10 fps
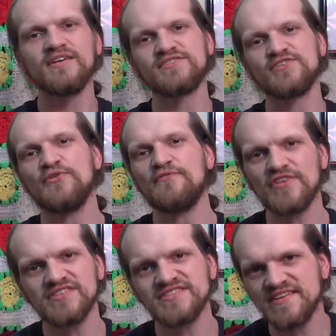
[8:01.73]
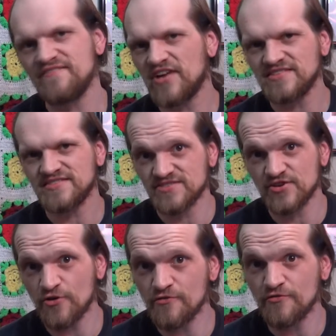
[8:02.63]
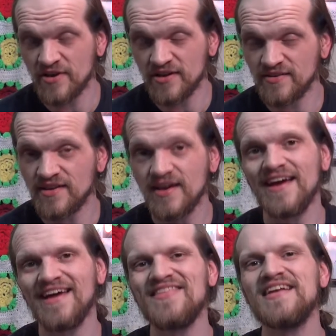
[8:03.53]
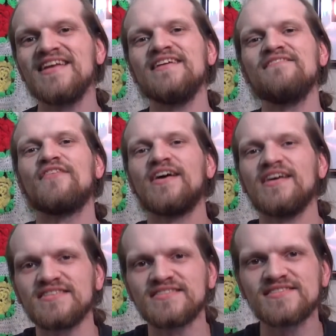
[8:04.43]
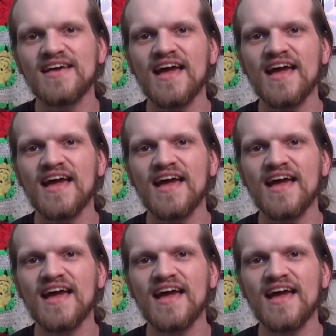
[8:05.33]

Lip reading: So first he invites his girlfriend, and then he invites